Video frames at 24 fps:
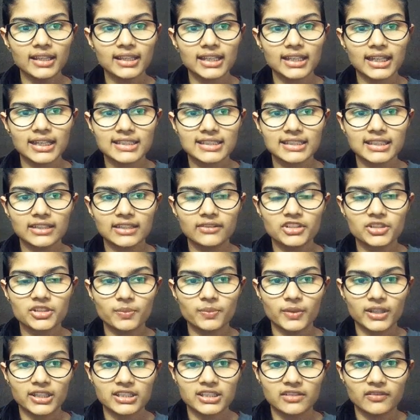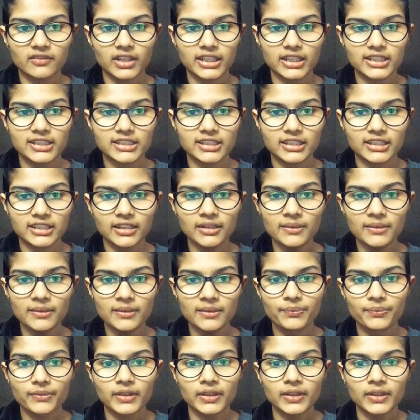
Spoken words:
Yeah, that's the respective idea.